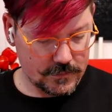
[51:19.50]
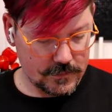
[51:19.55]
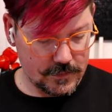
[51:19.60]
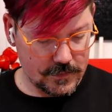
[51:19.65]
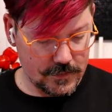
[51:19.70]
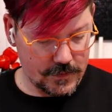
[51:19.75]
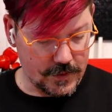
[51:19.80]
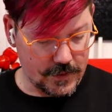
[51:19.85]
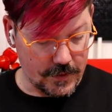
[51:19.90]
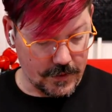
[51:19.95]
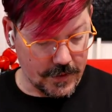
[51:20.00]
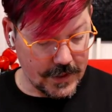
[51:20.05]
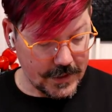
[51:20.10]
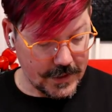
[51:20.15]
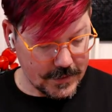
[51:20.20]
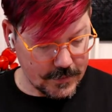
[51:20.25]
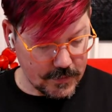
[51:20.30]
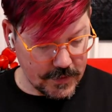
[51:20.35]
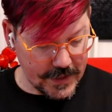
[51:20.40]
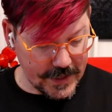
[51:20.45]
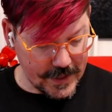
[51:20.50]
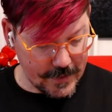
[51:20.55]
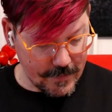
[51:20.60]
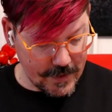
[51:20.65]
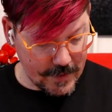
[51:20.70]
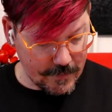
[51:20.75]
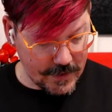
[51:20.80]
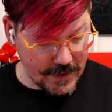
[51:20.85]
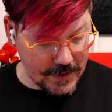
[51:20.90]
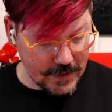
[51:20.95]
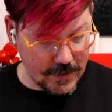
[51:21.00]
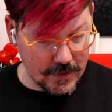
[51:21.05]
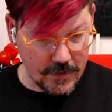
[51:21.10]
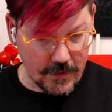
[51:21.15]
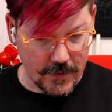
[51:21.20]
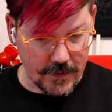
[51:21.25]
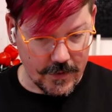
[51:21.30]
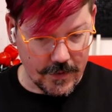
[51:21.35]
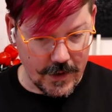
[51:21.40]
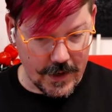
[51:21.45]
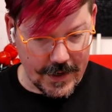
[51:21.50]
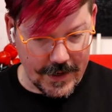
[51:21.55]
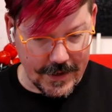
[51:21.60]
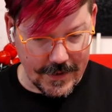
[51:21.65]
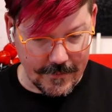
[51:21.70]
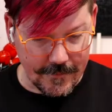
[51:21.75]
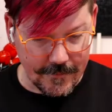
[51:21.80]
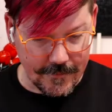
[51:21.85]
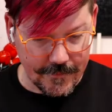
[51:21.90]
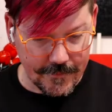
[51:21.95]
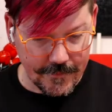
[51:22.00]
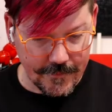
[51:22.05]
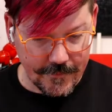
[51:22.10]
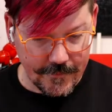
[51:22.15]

Do your kids play maybe? Or